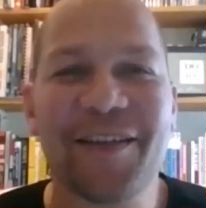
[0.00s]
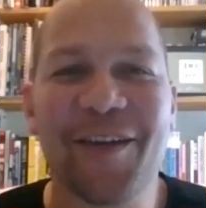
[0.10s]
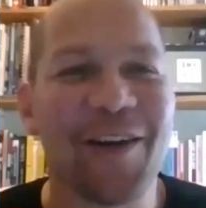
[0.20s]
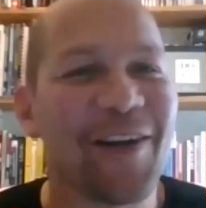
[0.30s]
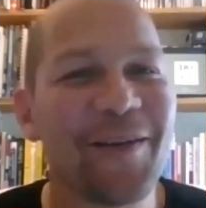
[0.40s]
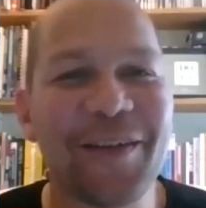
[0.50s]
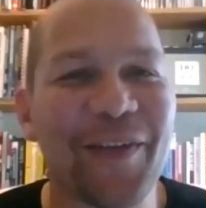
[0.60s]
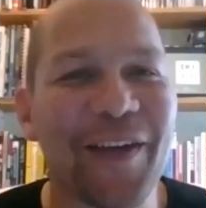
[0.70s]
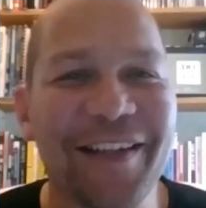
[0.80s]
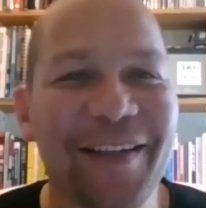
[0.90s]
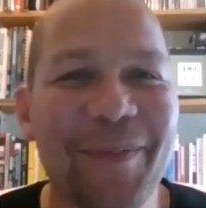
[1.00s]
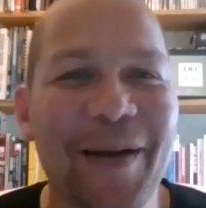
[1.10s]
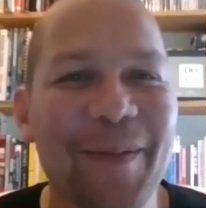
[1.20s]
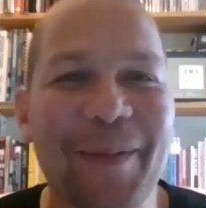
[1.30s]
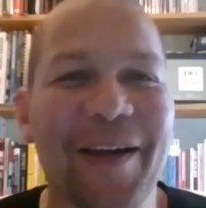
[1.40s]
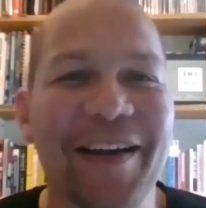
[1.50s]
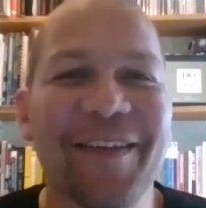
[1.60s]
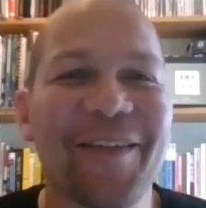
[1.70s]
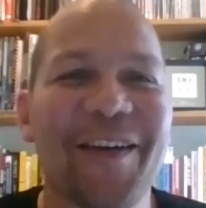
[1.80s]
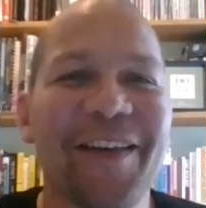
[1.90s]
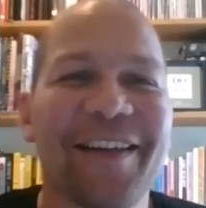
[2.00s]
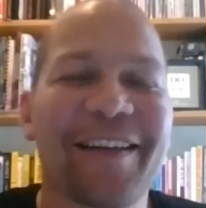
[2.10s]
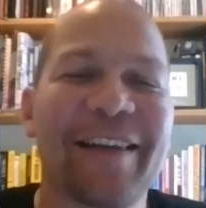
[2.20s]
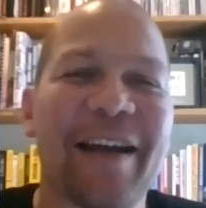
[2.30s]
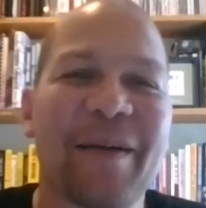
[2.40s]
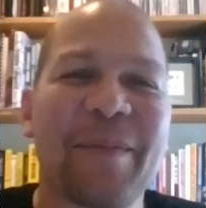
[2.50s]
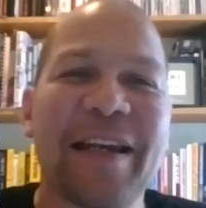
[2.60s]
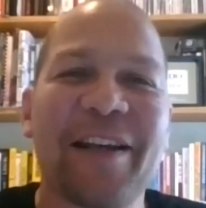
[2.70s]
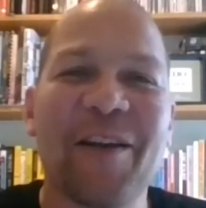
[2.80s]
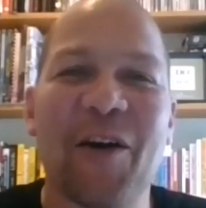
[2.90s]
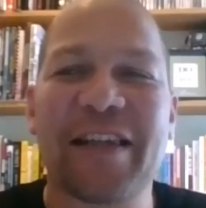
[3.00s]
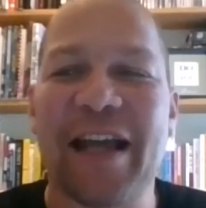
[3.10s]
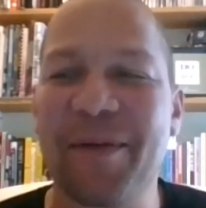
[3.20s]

I've got loads of things in the pipeline. I've been in lockdown,